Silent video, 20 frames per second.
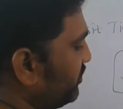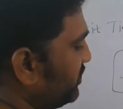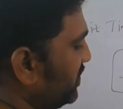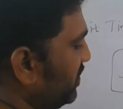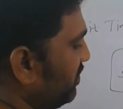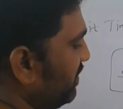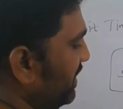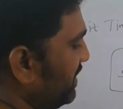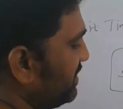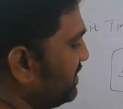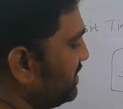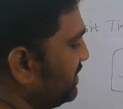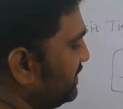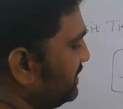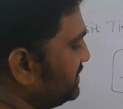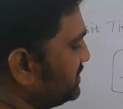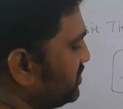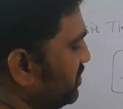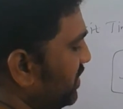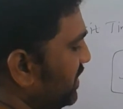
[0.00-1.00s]
Okay,
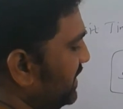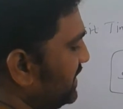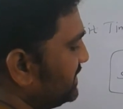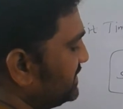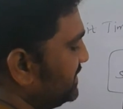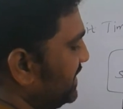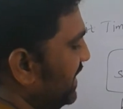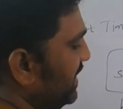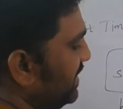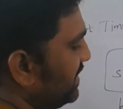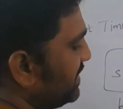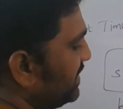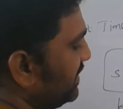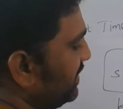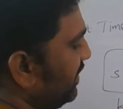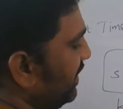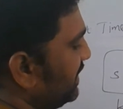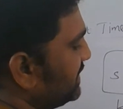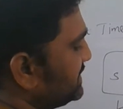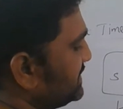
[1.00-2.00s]
is called as the
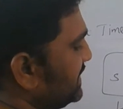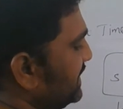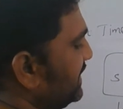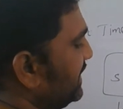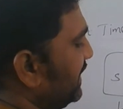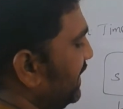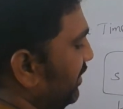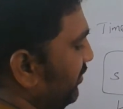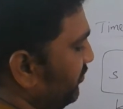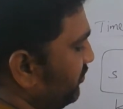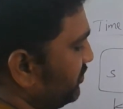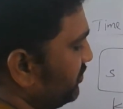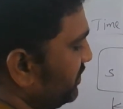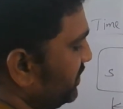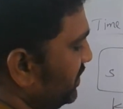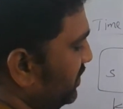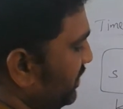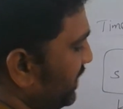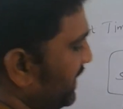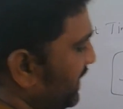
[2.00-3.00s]
transit time.
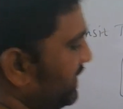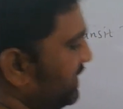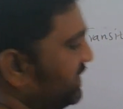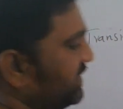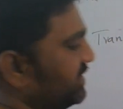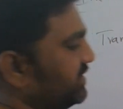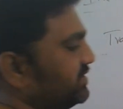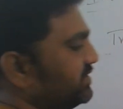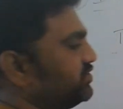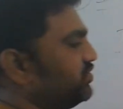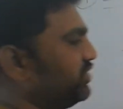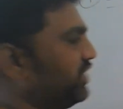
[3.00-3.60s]
Okay, so